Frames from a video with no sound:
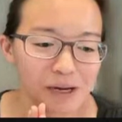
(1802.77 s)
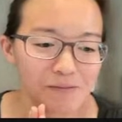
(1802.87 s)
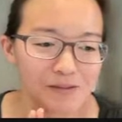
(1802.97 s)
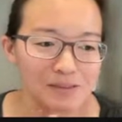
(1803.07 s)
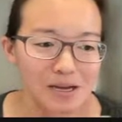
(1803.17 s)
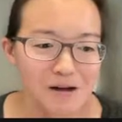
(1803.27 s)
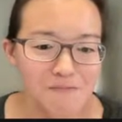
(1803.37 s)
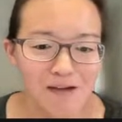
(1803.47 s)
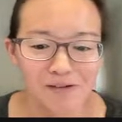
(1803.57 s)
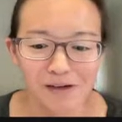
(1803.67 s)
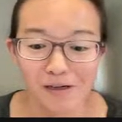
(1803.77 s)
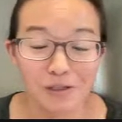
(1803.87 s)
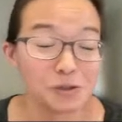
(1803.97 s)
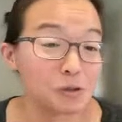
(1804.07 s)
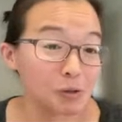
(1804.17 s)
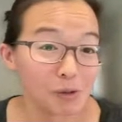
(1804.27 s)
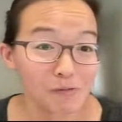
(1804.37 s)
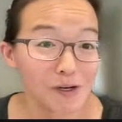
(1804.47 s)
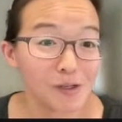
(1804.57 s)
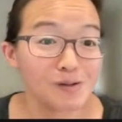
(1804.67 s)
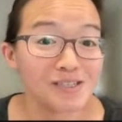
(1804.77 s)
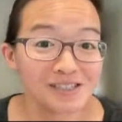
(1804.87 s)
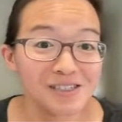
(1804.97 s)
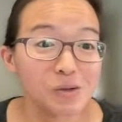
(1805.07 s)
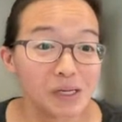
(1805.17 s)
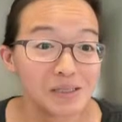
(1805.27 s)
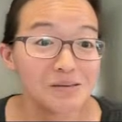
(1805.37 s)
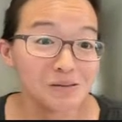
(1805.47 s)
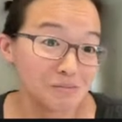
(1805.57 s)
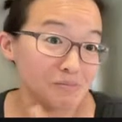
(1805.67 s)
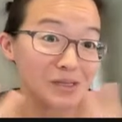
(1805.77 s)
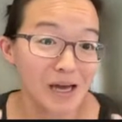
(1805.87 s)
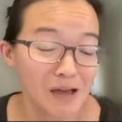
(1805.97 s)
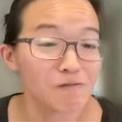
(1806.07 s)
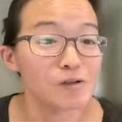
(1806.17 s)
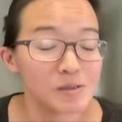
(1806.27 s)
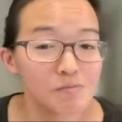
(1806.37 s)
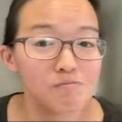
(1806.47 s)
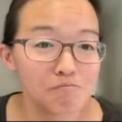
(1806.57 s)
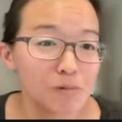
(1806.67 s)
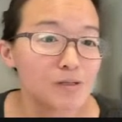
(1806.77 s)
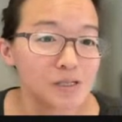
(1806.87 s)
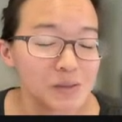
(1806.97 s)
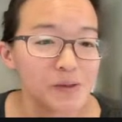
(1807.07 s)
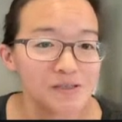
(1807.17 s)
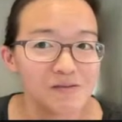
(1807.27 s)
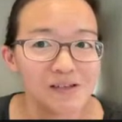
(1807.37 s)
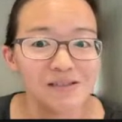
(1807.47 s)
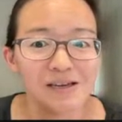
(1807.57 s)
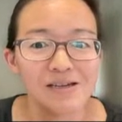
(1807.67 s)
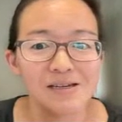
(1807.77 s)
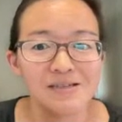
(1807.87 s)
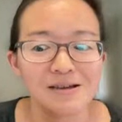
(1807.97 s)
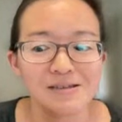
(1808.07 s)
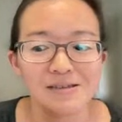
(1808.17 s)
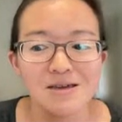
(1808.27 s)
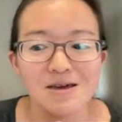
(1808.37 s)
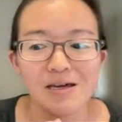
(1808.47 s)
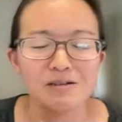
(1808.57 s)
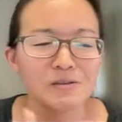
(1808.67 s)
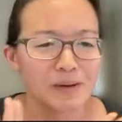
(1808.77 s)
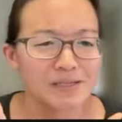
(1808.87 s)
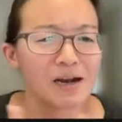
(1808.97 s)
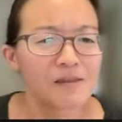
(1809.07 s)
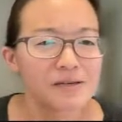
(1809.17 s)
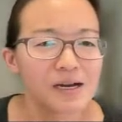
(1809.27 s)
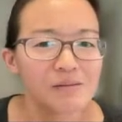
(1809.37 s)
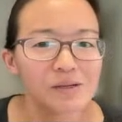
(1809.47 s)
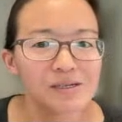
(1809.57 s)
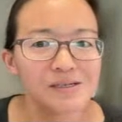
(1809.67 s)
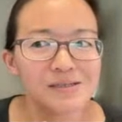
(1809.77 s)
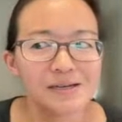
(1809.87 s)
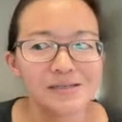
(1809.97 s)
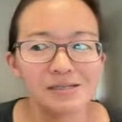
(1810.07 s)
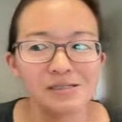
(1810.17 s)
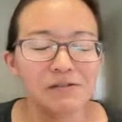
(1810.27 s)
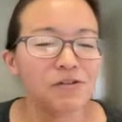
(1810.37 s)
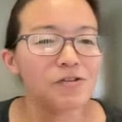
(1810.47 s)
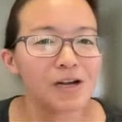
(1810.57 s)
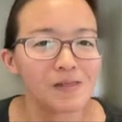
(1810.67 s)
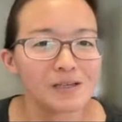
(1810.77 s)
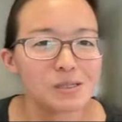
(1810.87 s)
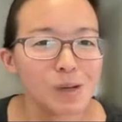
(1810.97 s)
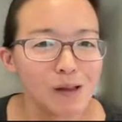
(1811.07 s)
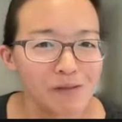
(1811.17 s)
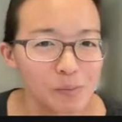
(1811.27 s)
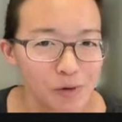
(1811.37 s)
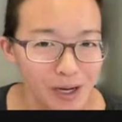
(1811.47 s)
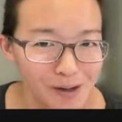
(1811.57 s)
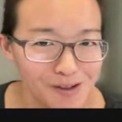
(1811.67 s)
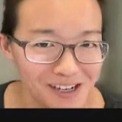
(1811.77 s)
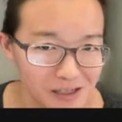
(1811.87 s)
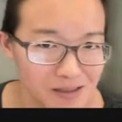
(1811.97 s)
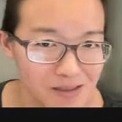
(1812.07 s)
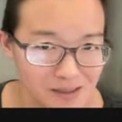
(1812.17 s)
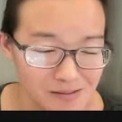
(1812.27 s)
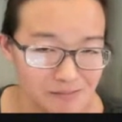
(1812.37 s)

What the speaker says: I was having on a tour with one of our docents who had first-person experience of this, and he says, he was about 10 at the time, and he says he'll never forget the smell of the prior tenants.